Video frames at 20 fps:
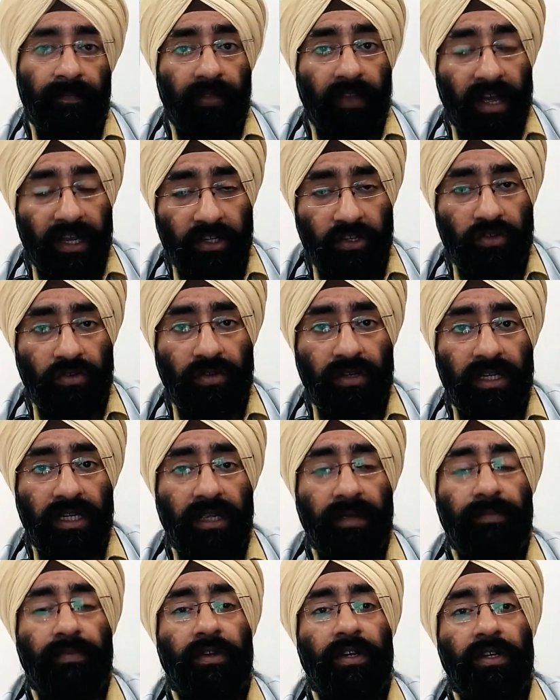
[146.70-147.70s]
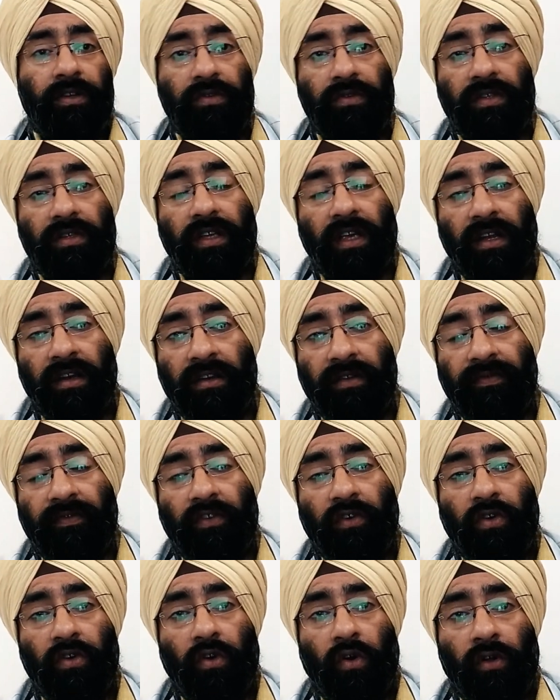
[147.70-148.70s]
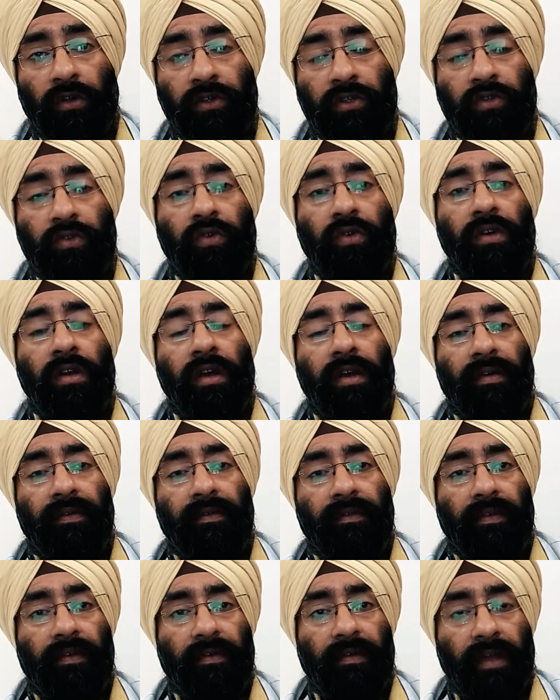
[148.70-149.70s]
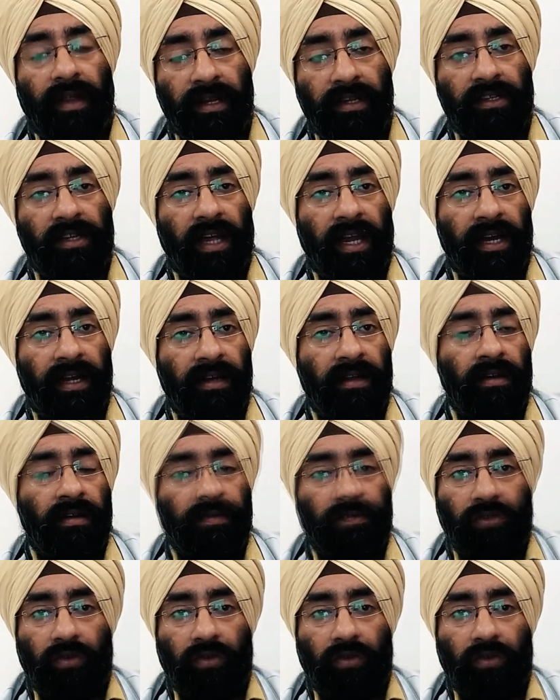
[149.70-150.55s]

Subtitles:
naturally produced interferon also inside.